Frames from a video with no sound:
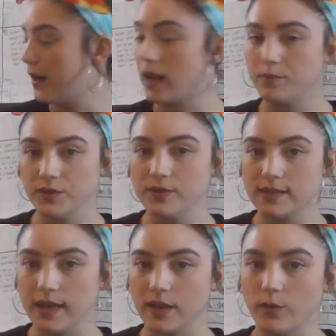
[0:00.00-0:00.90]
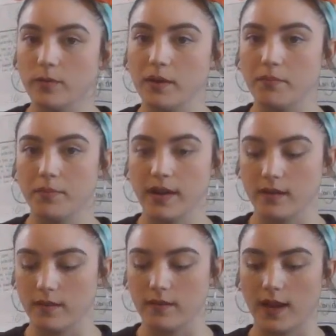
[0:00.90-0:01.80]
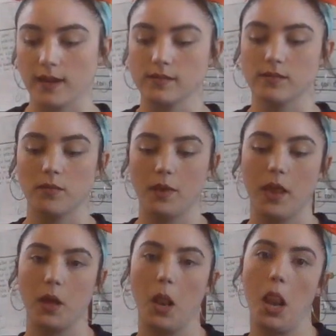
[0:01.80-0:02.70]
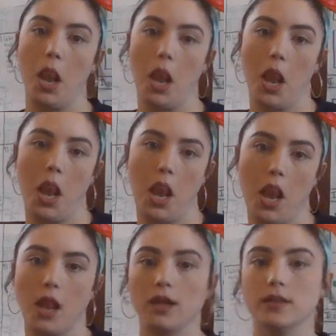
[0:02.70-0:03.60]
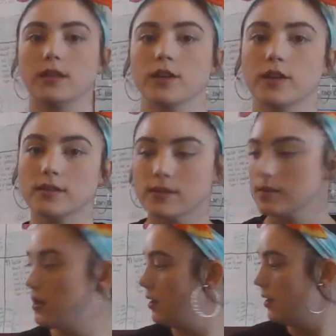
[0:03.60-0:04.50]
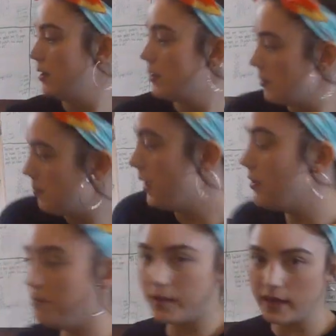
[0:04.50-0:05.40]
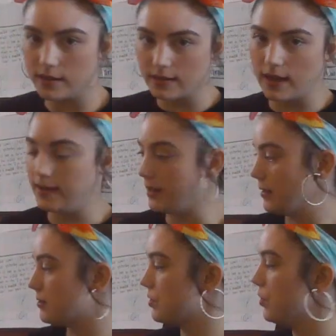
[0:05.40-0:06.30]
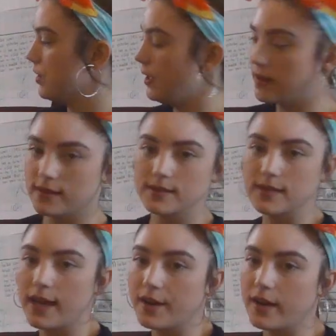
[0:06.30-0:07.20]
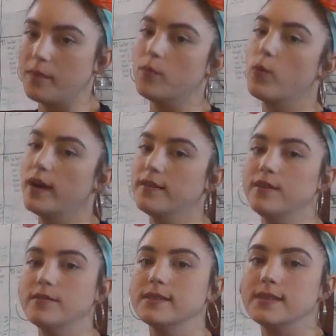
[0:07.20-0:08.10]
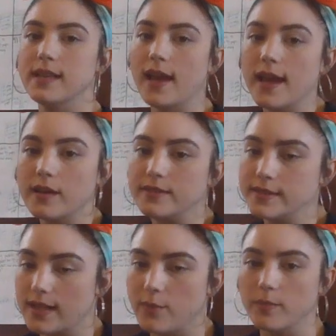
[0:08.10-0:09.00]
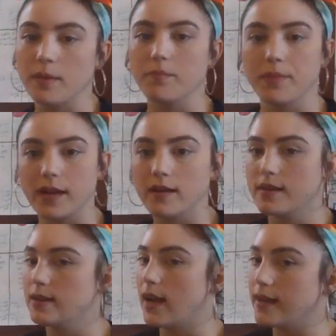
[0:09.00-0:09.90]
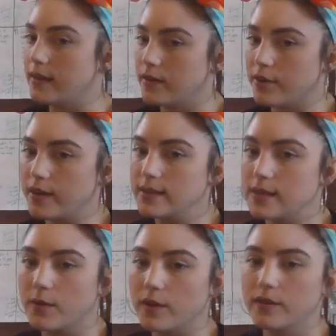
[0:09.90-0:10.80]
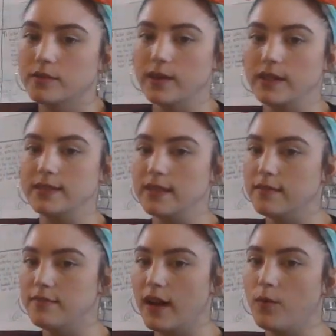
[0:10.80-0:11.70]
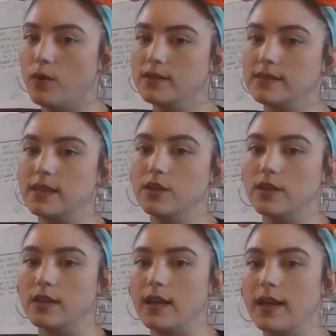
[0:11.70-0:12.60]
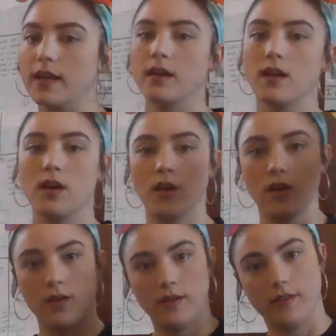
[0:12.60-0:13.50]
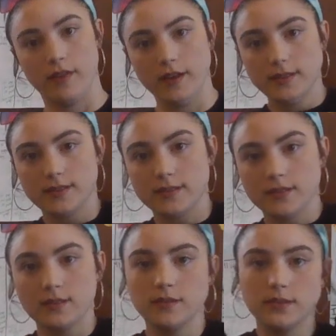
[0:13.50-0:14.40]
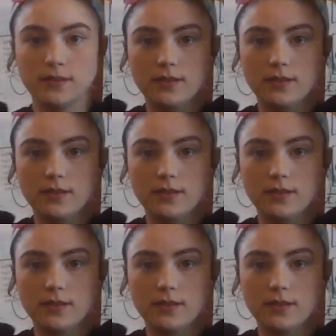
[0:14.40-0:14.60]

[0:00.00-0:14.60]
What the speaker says: an obtuse angle would be bigger than that. So it would be like, ugh, that hurts. But bigger than 90. So looking at this diagram, where do you see angles that would be bigger than 90 degrees? I want you to identify ones that look like this.